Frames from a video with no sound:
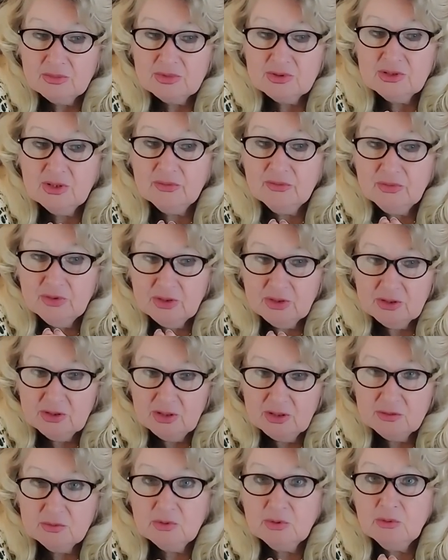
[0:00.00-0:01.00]
something
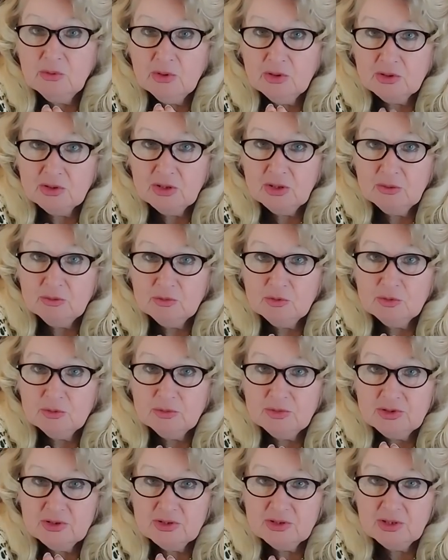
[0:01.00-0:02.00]
that we want him to
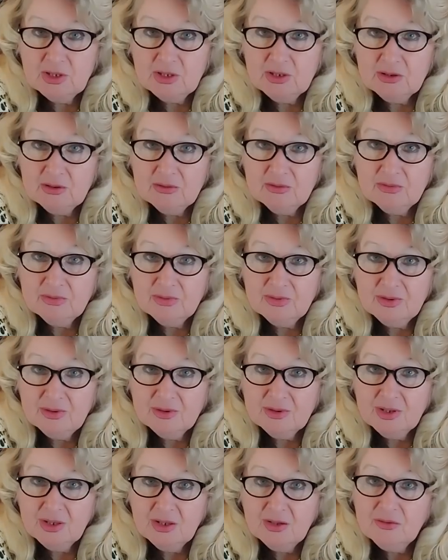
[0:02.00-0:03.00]
be safe.
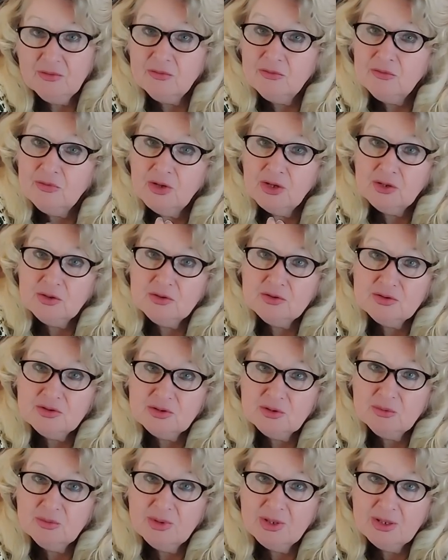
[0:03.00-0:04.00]
Okay, thank you
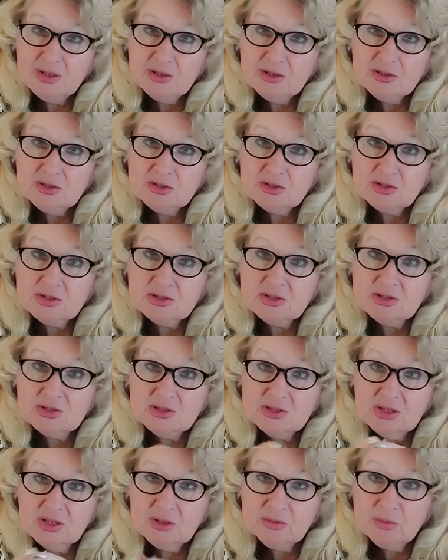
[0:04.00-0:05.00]
so much.
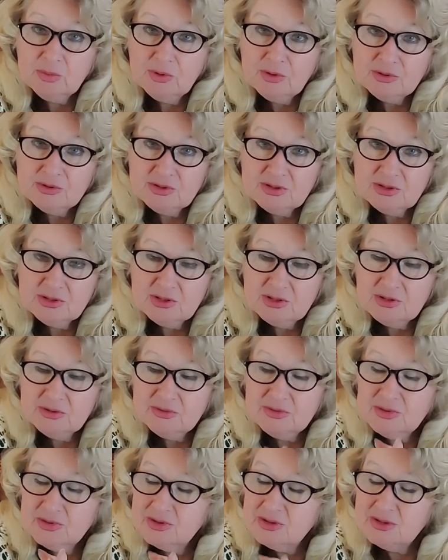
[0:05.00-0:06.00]
Stay
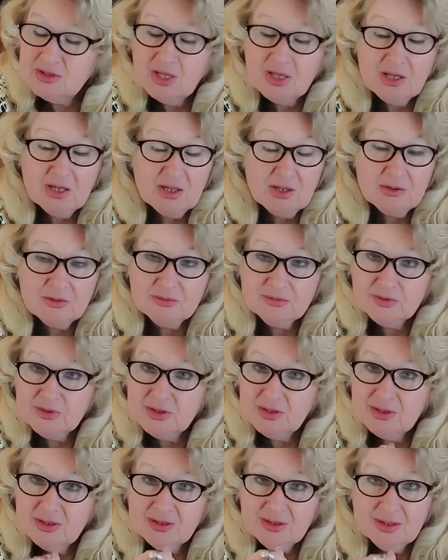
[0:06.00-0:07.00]
positive, stay
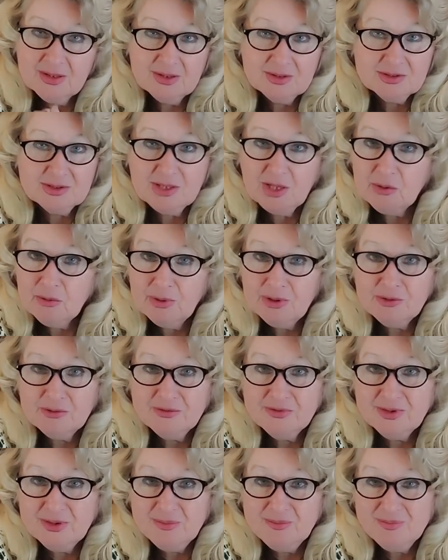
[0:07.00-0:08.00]
healthy, stay
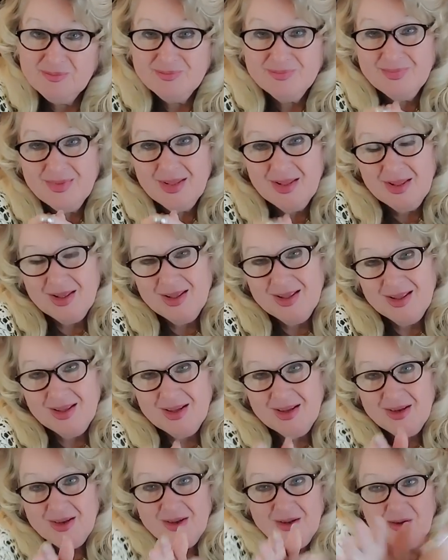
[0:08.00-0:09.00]
wealthy.
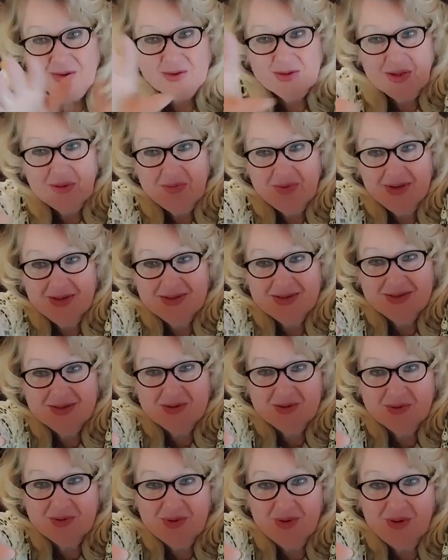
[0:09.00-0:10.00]
All the
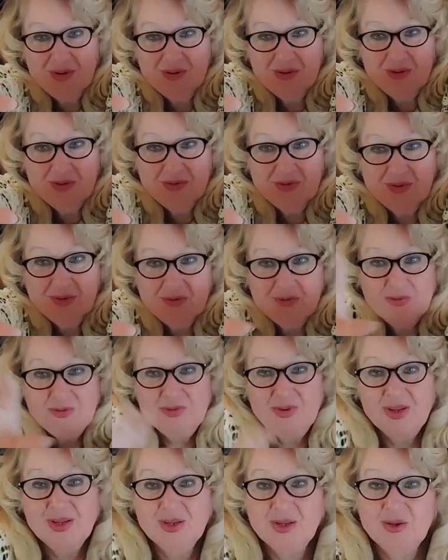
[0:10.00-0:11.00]
best to all of you.
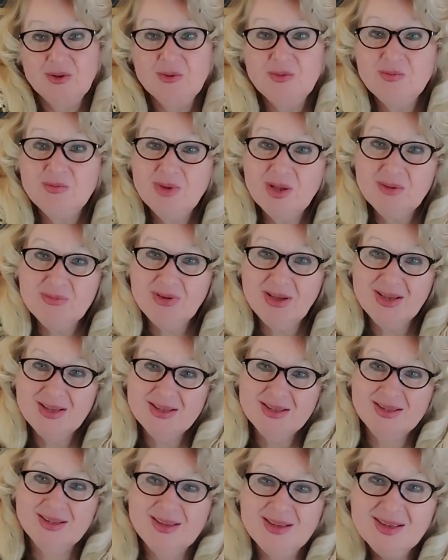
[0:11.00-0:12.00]
Thank you. Bye
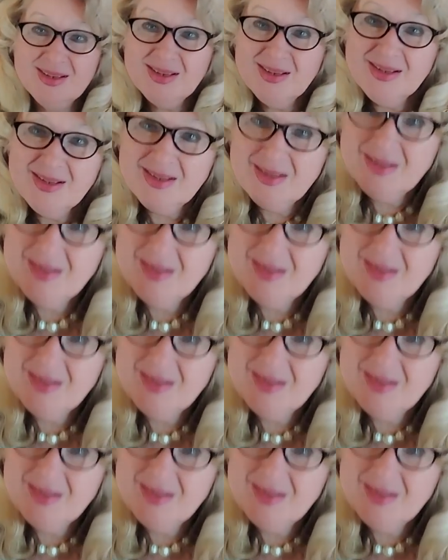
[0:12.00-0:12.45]
bye.